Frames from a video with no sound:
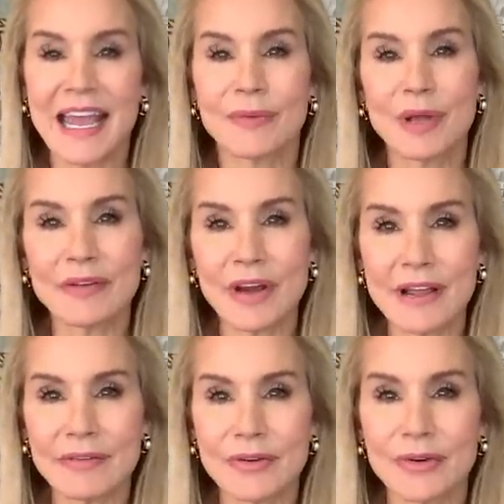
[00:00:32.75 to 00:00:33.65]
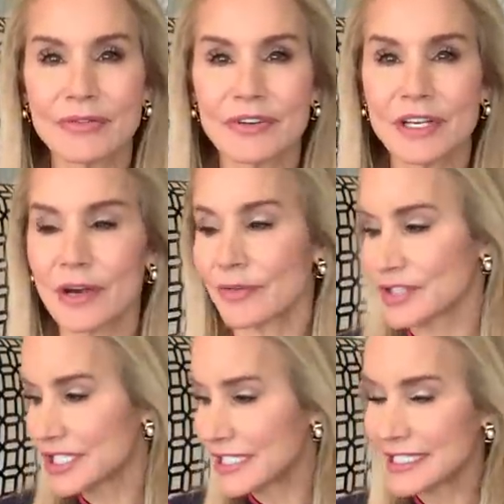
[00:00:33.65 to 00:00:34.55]
And whenever I have a girlfriend over,
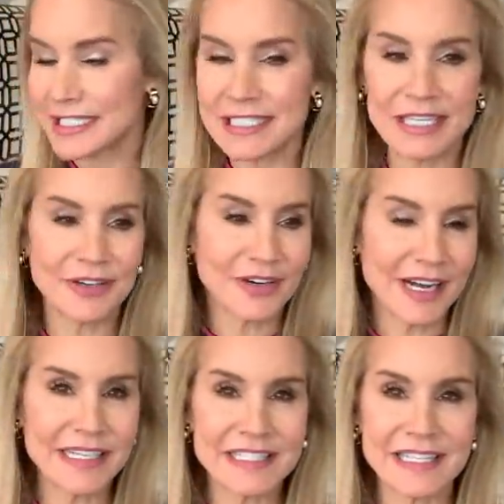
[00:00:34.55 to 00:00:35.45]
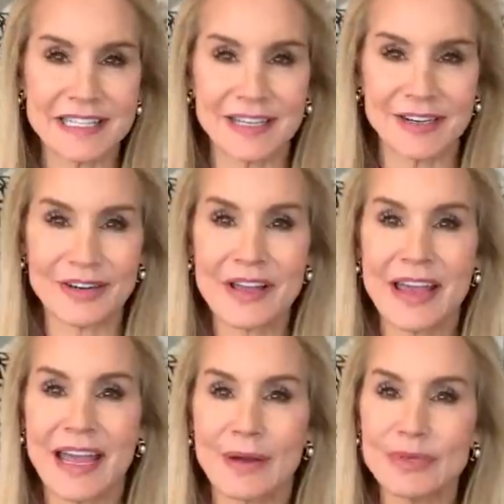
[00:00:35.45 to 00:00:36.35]
she sits here, I sit there,
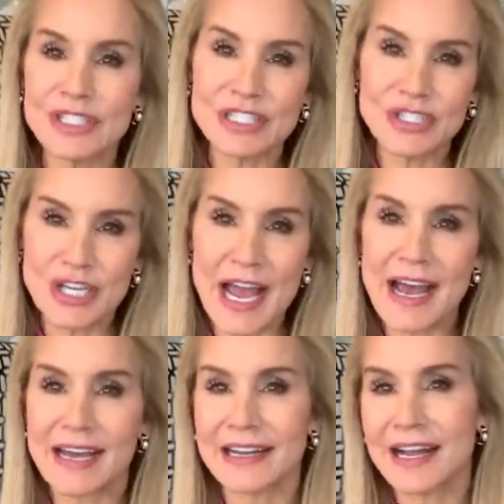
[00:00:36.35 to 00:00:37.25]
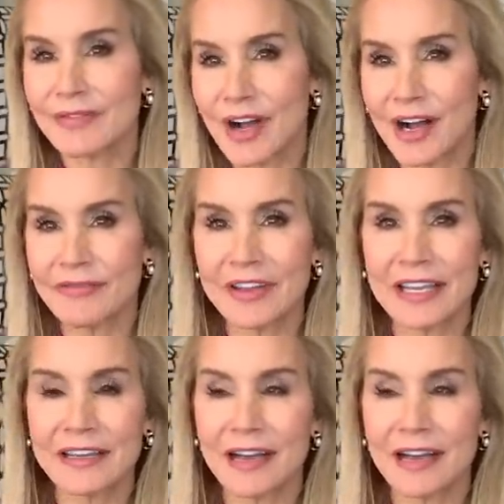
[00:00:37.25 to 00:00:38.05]
and we just chat and have coffee.